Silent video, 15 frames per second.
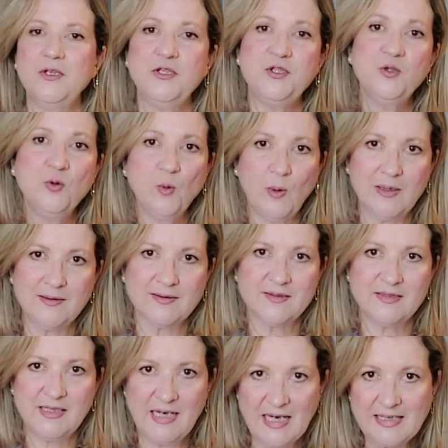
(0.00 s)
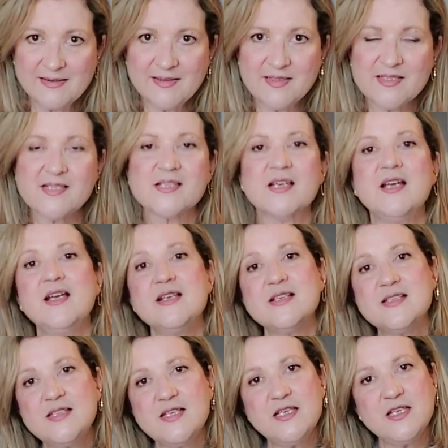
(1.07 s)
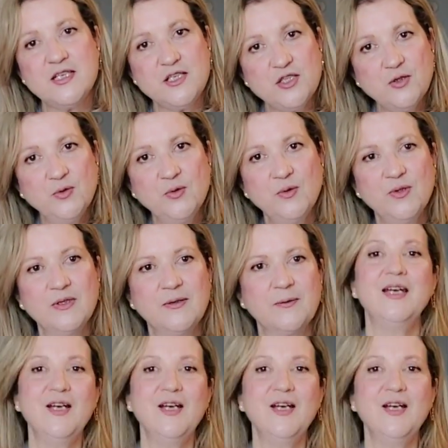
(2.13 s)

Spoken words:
you want others see you.